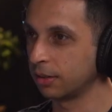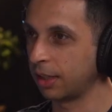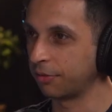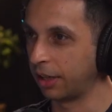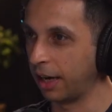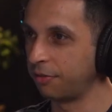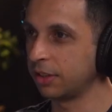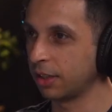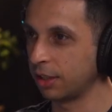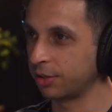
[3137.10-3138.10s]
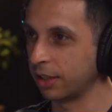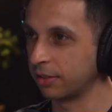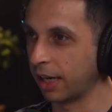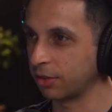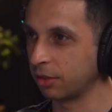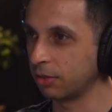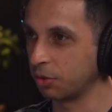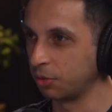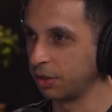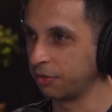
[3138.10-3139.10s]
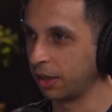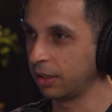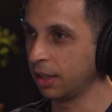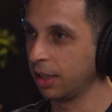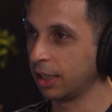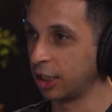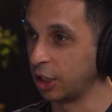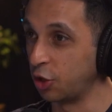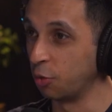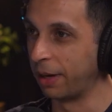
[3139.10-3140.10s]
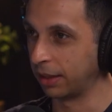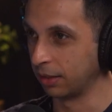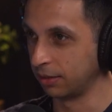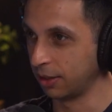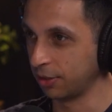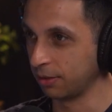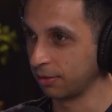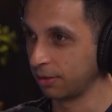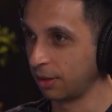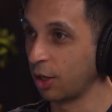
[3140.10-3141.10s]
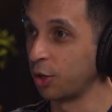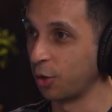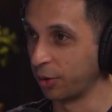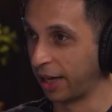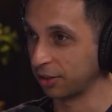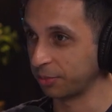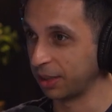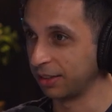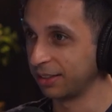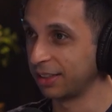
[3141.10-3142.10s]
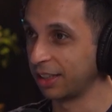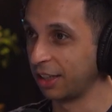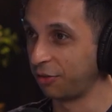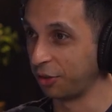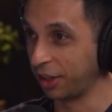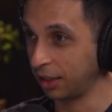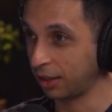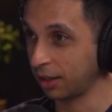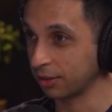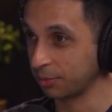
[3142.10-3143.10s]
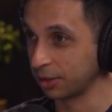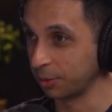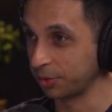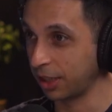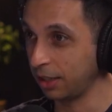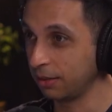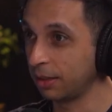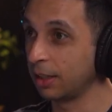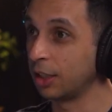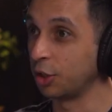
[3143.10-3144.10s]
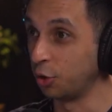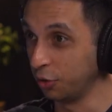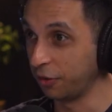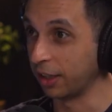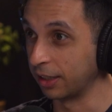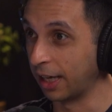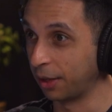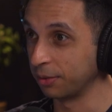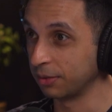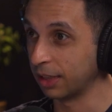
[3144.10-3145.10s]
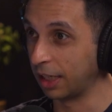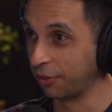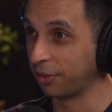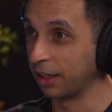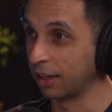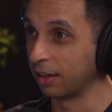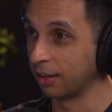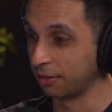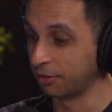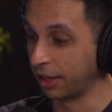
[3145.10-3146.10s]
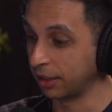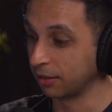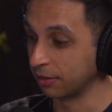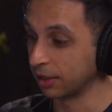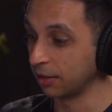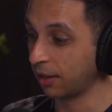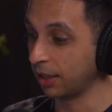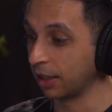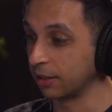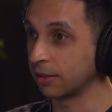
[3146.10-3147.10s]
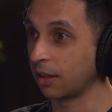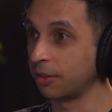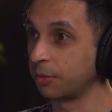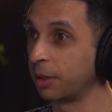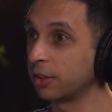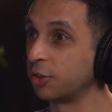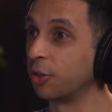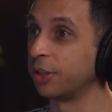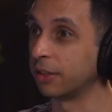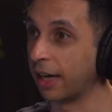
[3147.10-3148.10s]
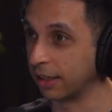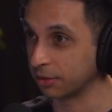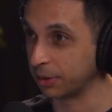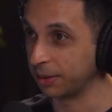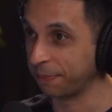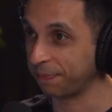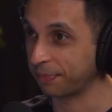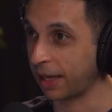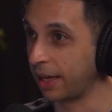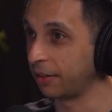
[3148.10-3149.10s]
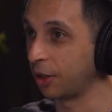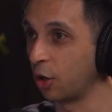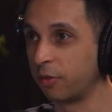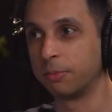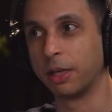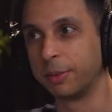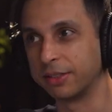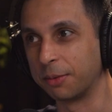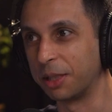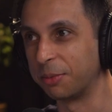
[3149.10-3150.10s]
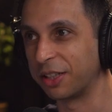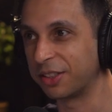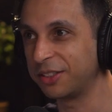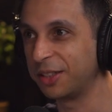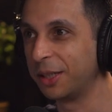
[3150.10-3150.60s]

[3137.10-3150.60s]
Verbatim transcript: for every single transaction to refund. You make the decision. Don't ask me. Okay. If you think the customer is upset, you figure it out if they are right to receive that. And this is $100. You don't need to ask me. Anything over, maybe send me a message.